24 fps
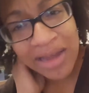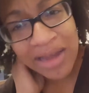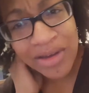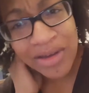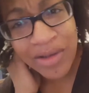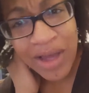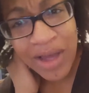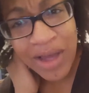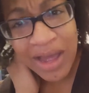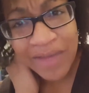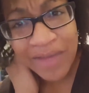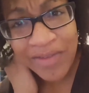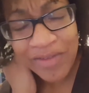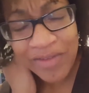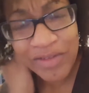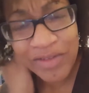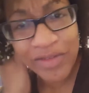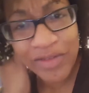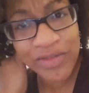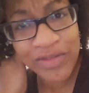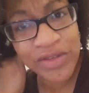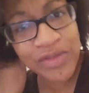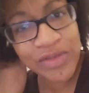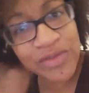know I have a
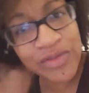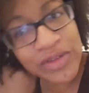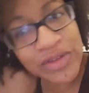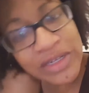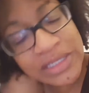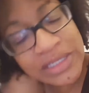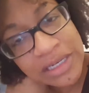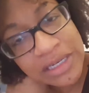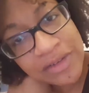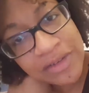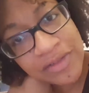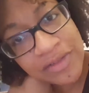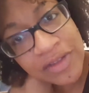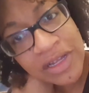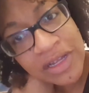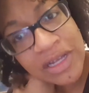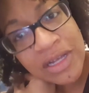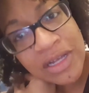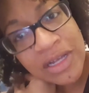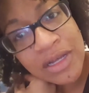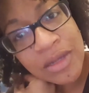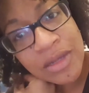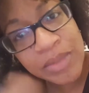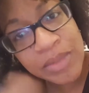few friends that have
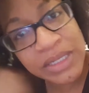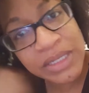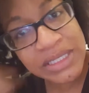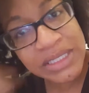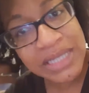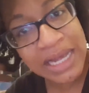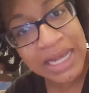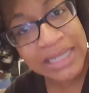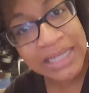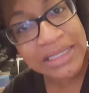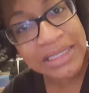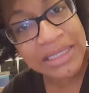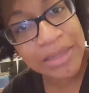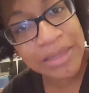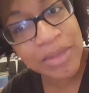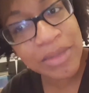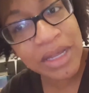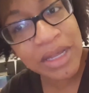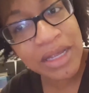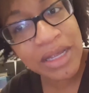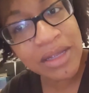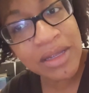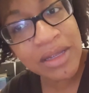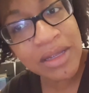been texting
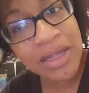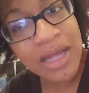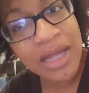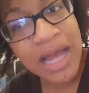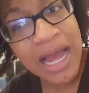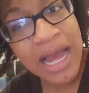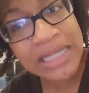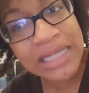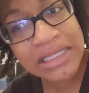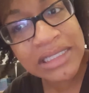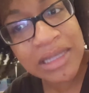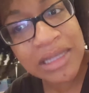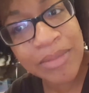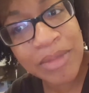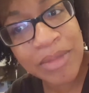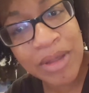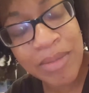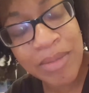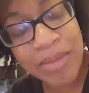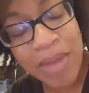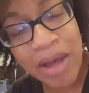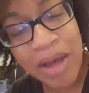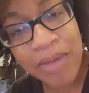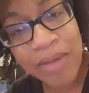me asking me
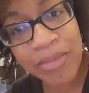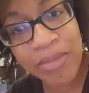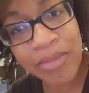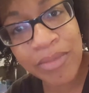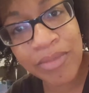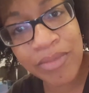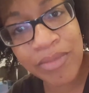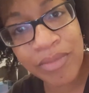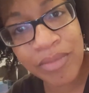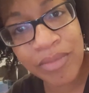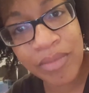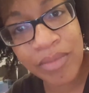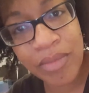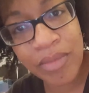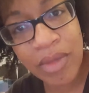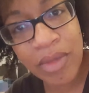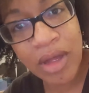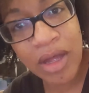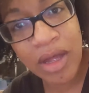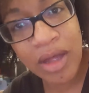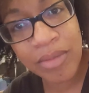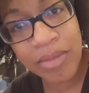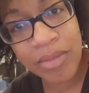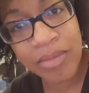about
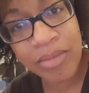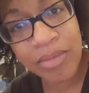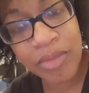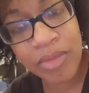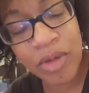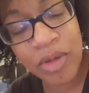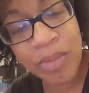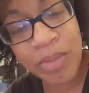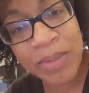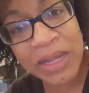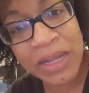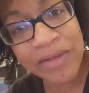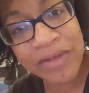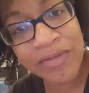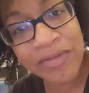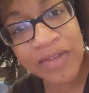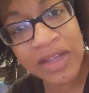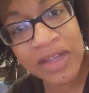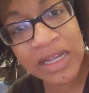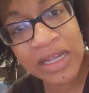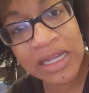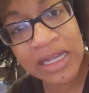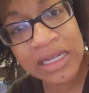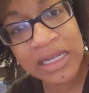being
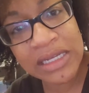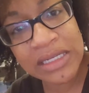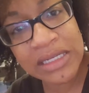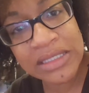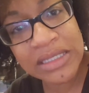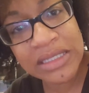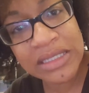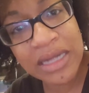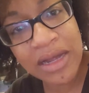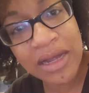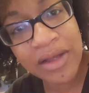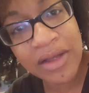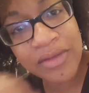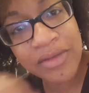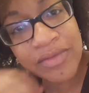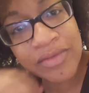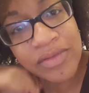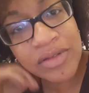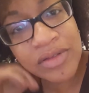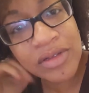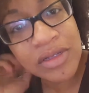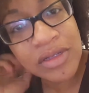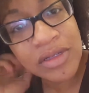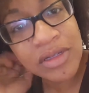vegan and
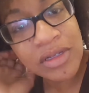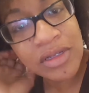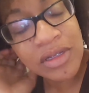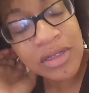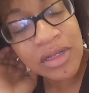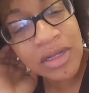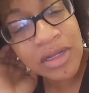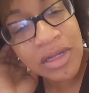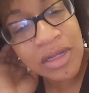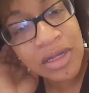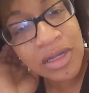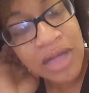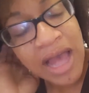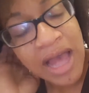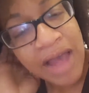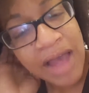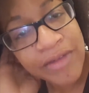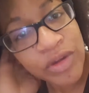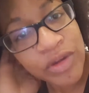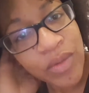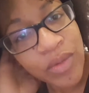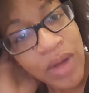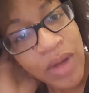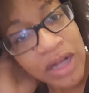stuff
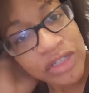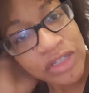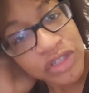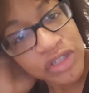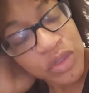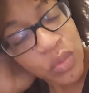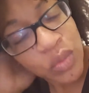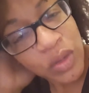after watching